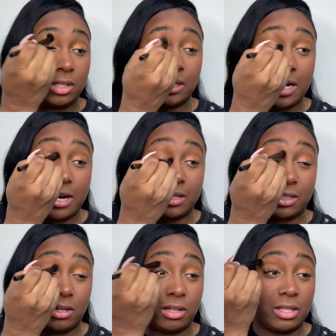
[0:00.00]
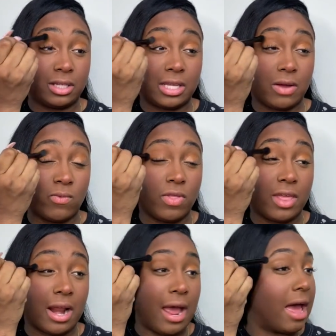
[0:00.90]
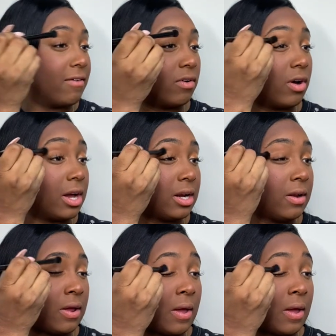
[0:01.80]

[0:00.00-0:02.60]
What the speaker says: It's not necessarily the same one that I have on,